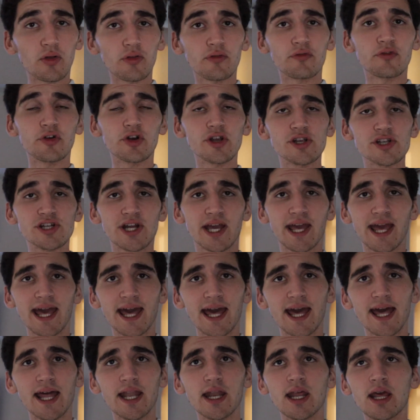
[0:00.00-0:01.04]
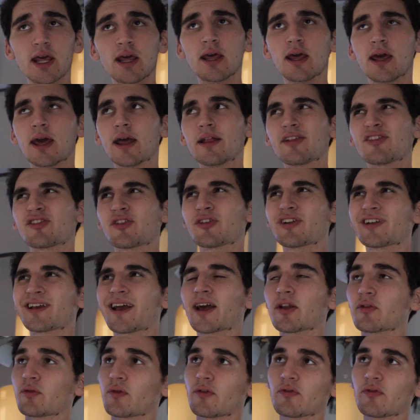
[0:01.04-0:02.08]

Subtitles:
all the footage I had and started kind of